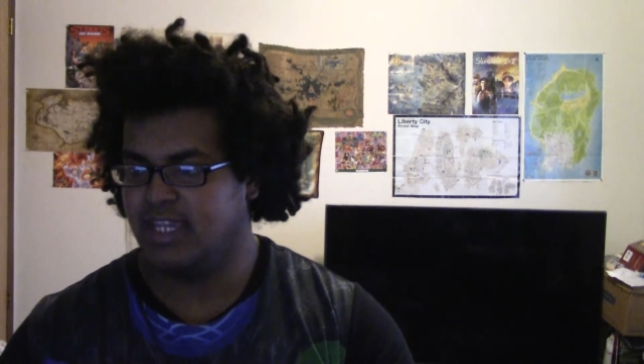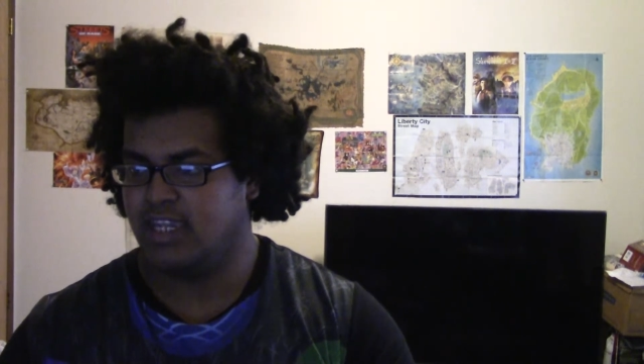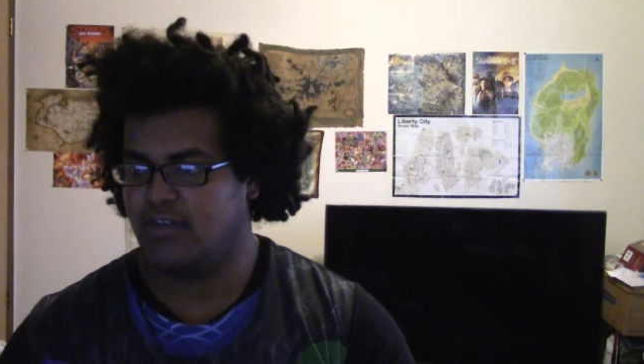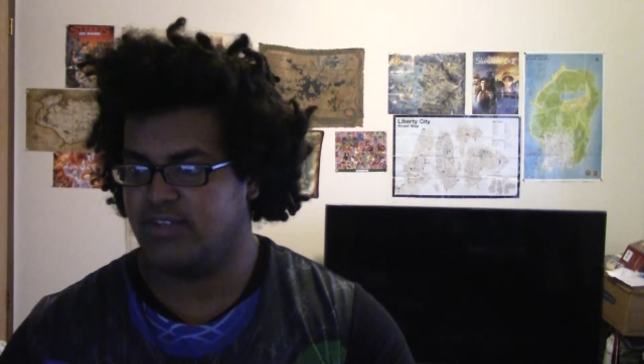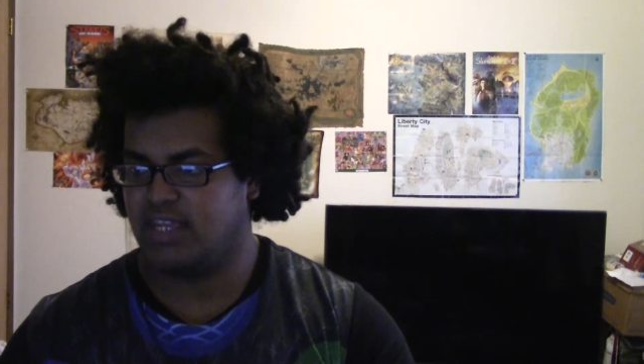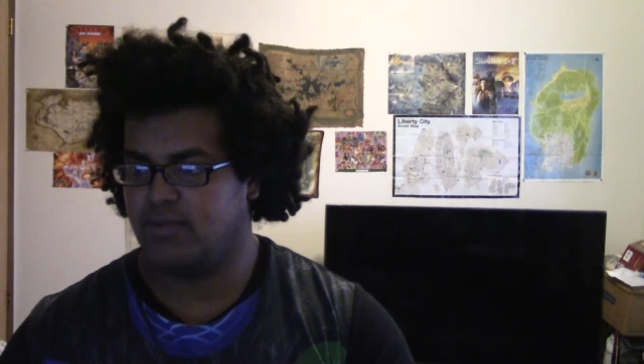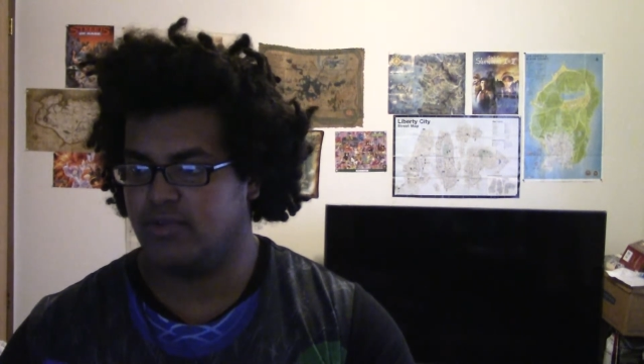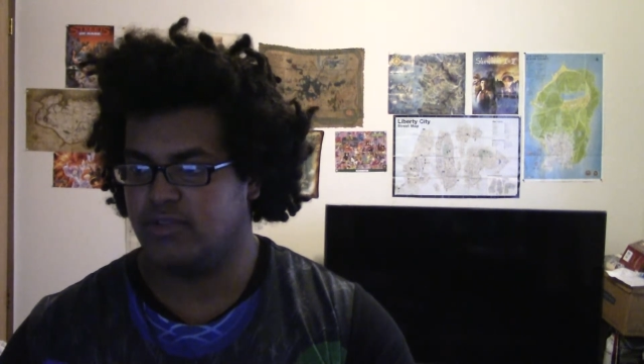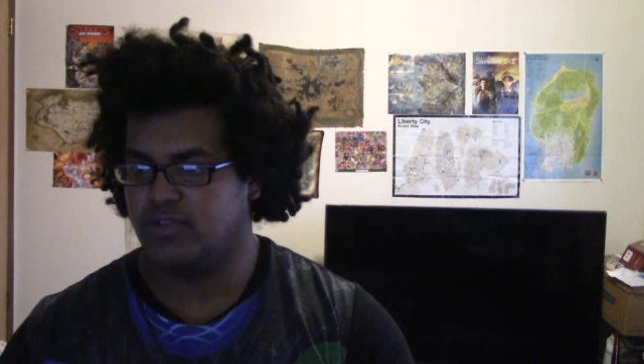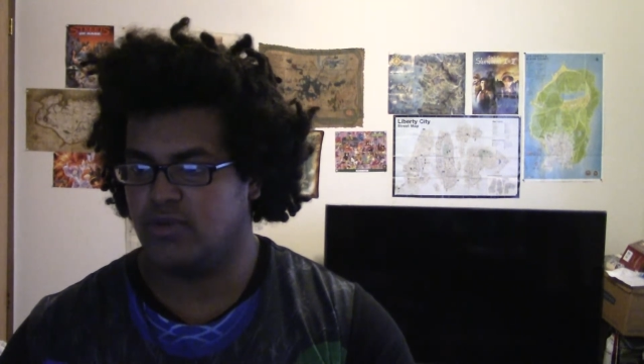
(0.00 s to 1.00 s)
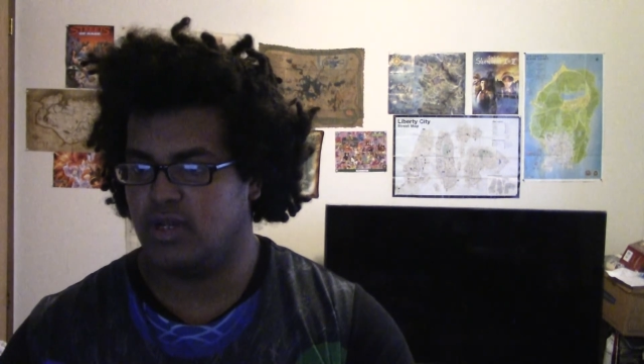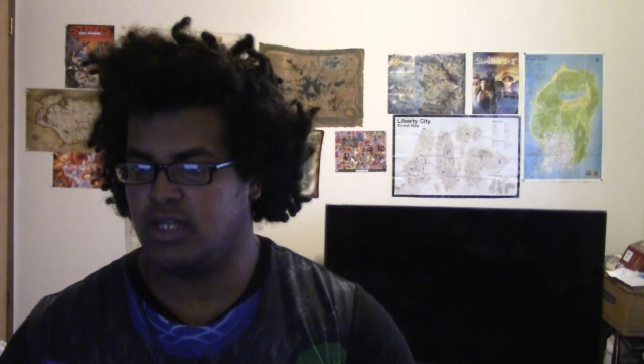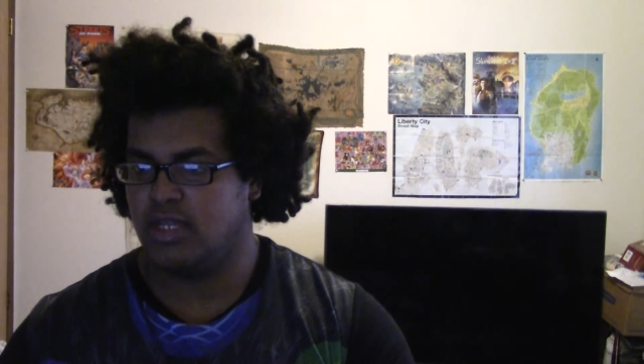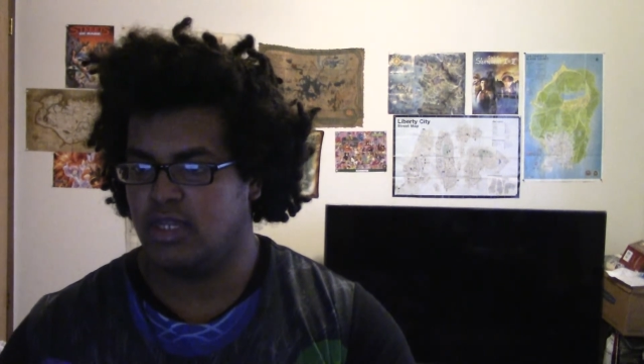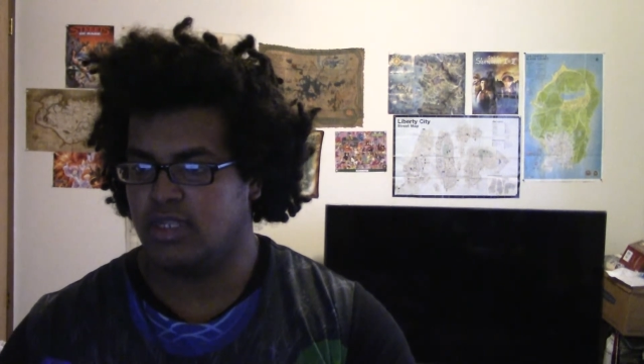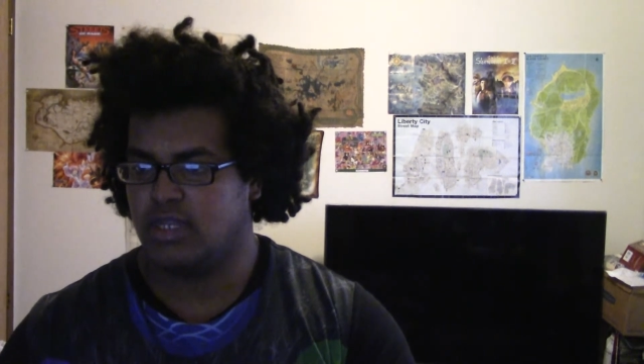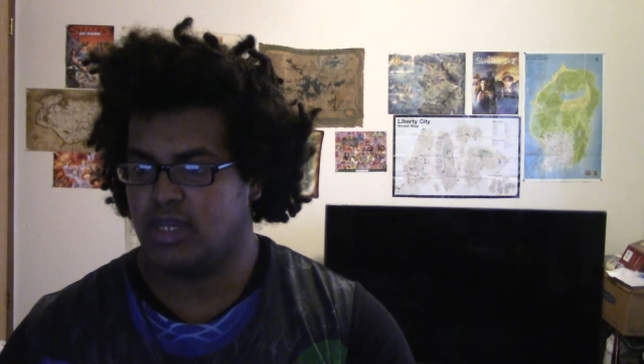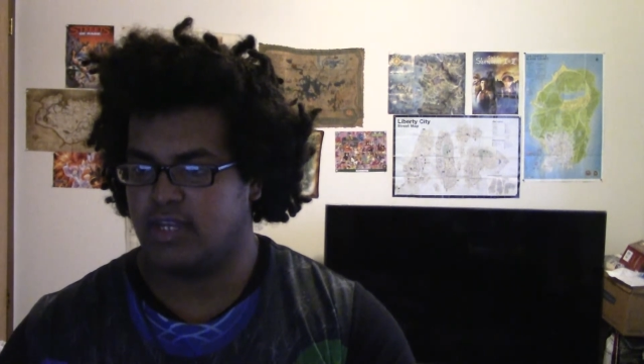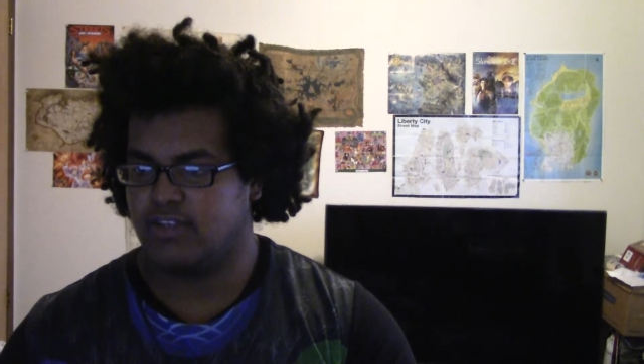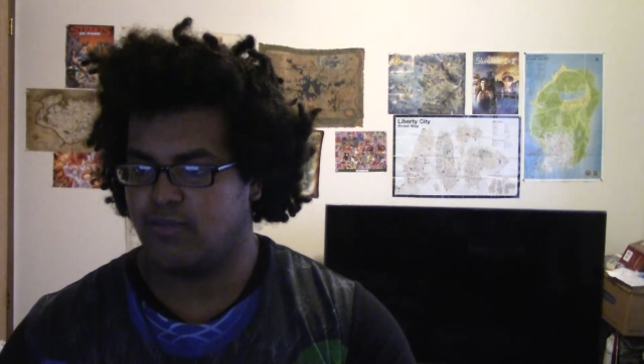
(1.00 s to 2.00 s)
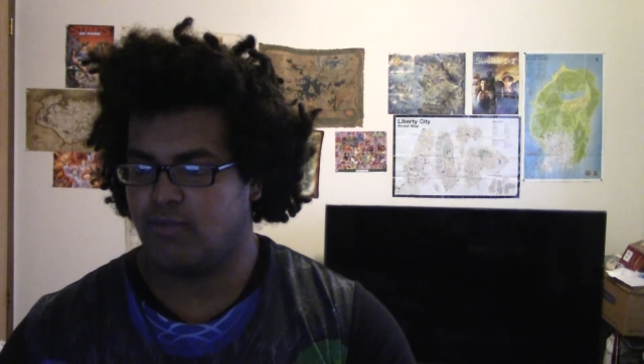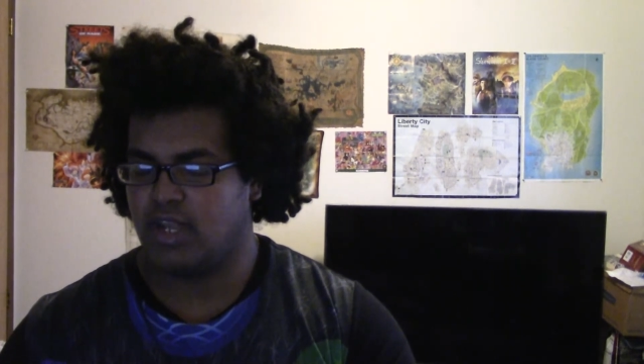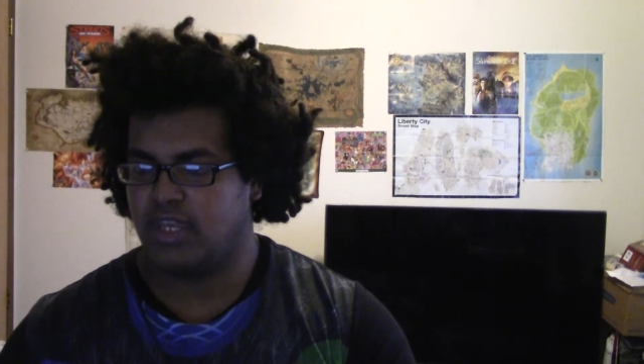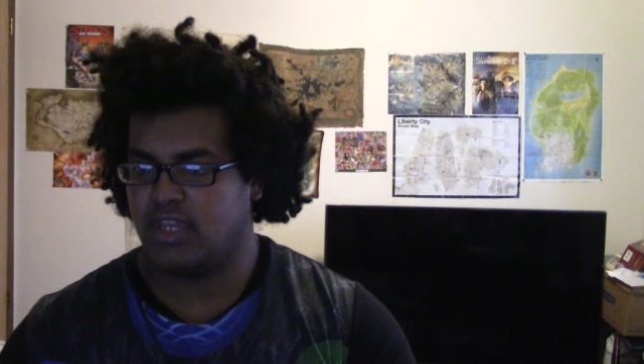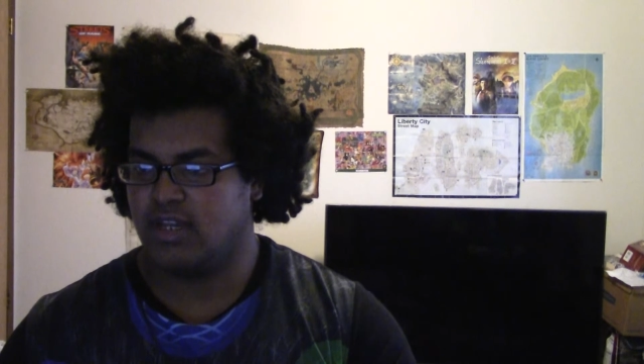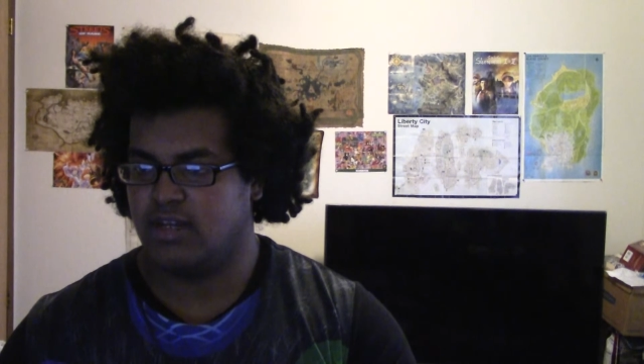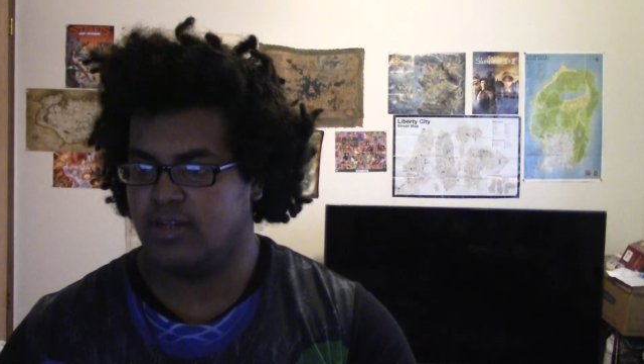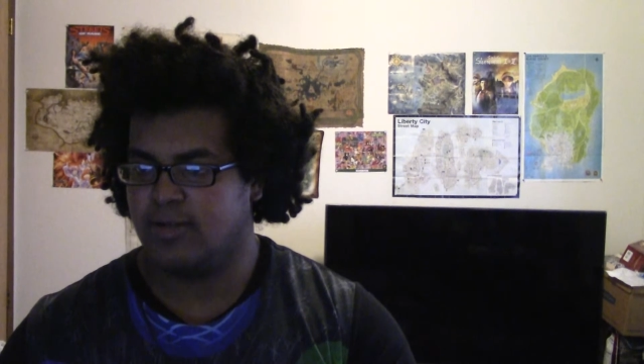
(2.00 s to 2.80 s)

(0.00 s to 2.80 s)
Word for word: He was able to join the Knights of Radiata,